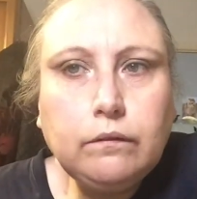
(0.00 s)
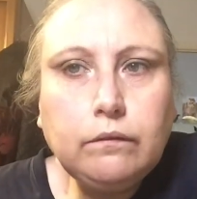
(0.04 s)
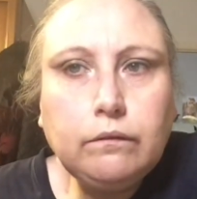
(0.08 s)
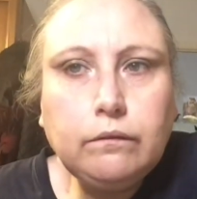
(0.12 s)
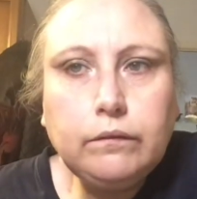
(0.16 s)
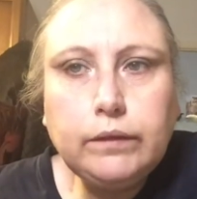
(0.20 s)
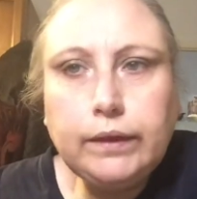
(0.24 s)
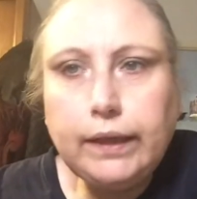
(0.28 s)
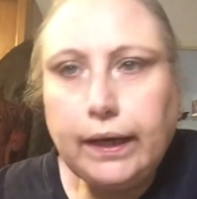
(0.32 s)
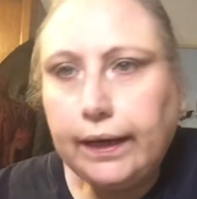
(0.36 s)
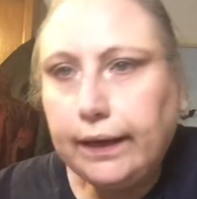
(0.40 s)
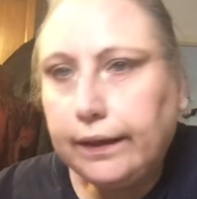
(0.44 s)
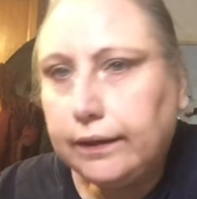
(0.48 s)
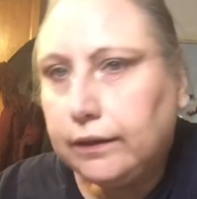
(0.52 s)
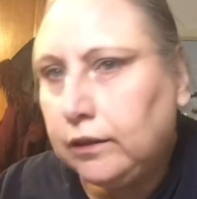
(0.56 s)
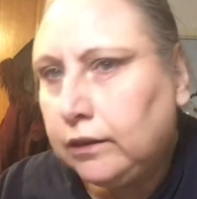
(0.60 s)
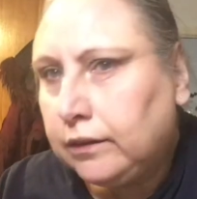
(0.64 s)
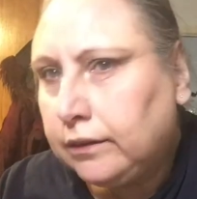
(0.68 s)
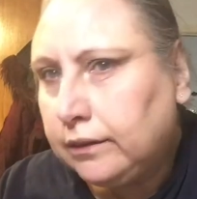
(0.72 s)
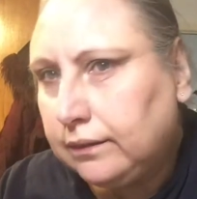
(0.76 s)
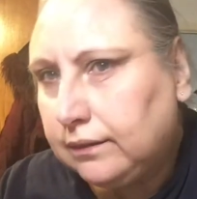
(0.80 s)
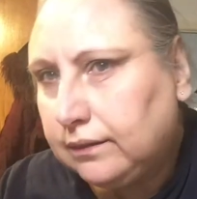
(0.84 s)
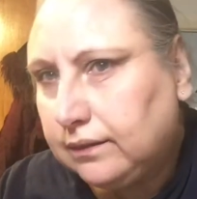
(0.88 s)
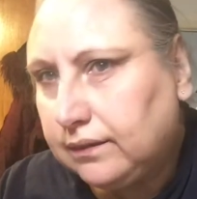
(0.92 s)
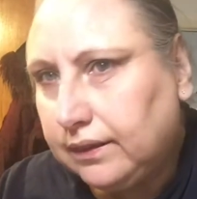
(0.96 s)
Yeah, you
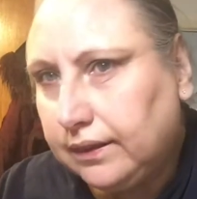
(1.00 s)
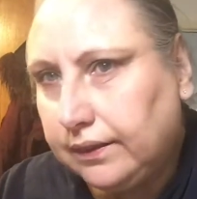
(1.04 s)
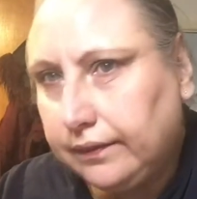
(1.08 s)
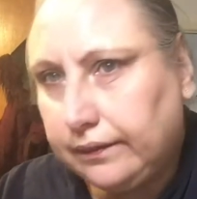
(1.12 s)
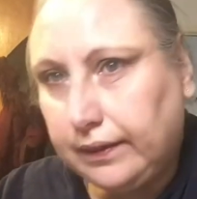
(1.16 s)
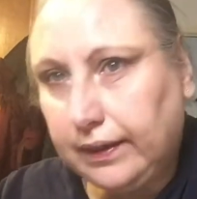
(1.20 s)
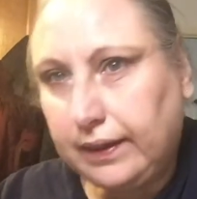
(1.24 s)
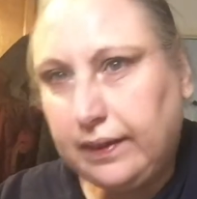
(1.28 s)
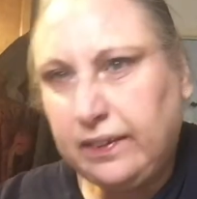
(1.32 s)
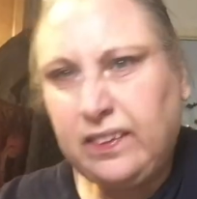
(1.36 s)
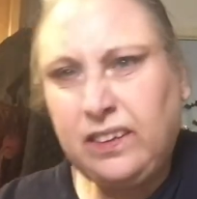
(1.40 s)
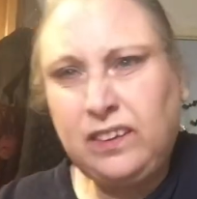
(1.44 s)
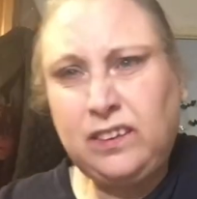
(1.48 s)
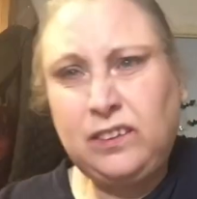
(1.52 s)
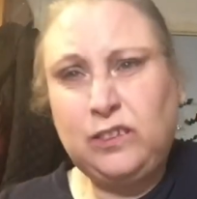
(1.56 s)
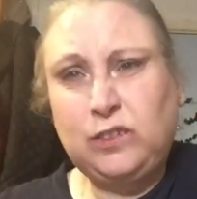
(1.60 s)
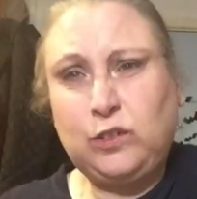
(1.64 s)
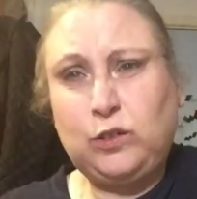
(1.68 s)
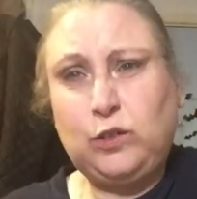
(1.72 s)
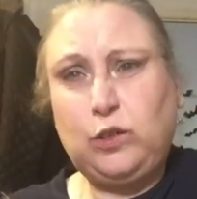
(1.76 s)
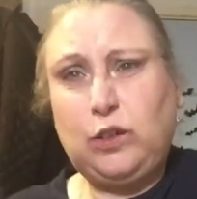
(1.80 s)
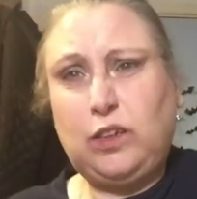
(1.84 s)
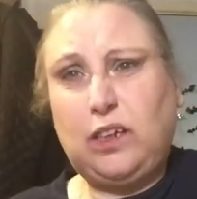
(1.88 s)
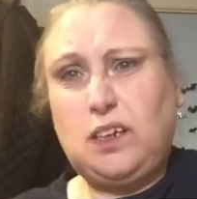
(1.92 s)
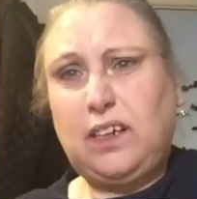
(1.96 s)
can see that. That is
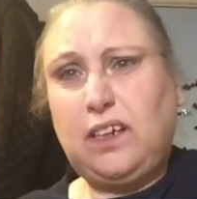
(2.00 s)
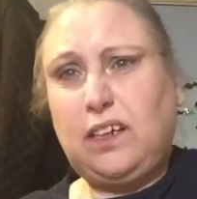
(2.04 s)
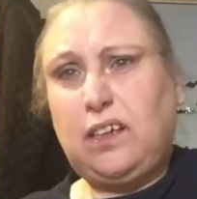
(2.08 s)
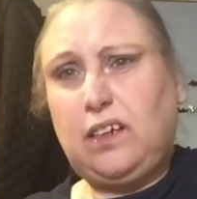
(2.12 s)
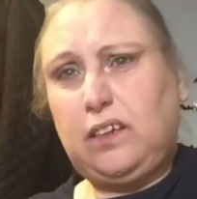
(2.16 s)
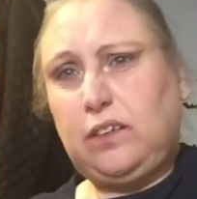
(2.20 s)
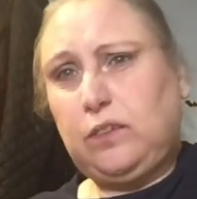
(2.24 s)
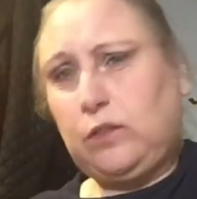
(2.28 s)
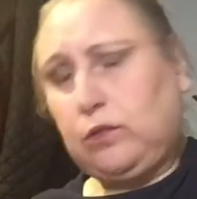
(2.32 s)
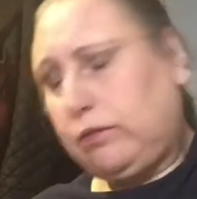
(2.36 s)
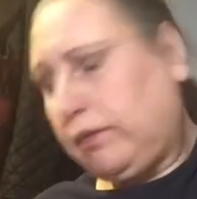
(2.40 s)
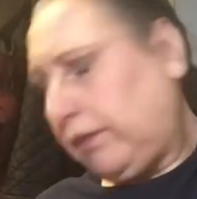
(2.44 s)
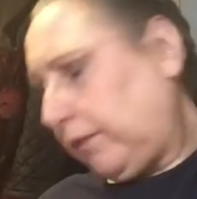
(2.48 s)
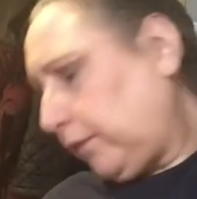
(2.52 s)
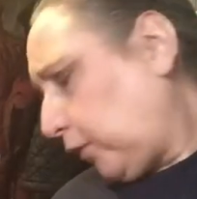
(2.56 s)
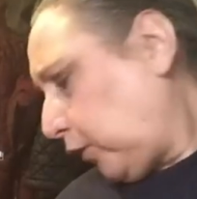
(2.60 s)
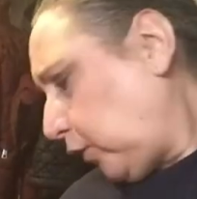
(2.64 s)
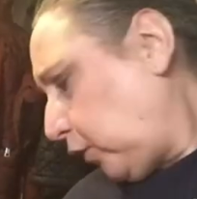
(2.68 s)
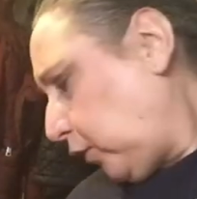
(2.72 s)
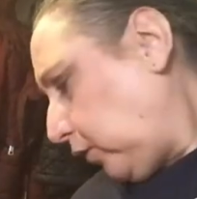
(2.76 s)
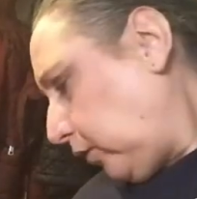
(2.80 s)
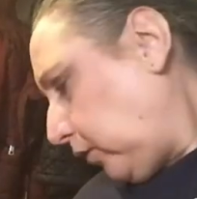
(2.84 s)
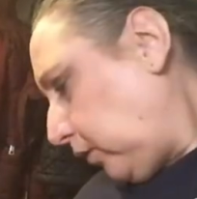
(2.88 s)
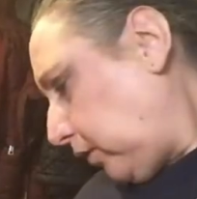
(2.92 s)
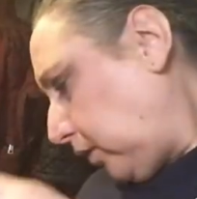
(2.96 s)
all I like to have
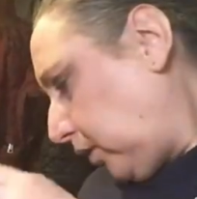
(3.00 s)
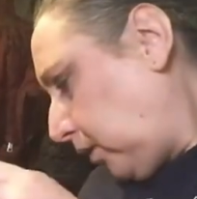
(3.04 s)
on.